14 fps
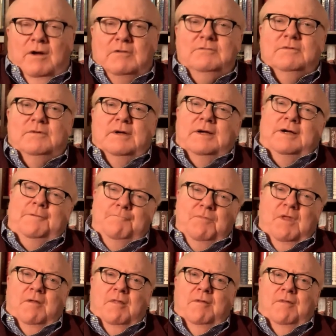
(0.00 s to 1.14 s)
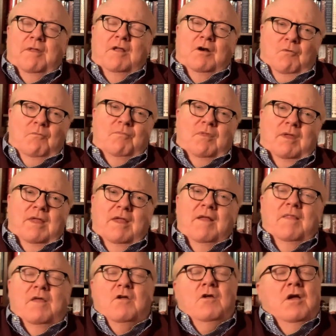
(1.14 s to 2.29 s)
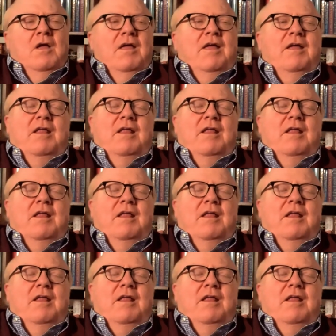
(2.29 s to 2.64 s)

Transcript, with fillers: Well, um, you know, they,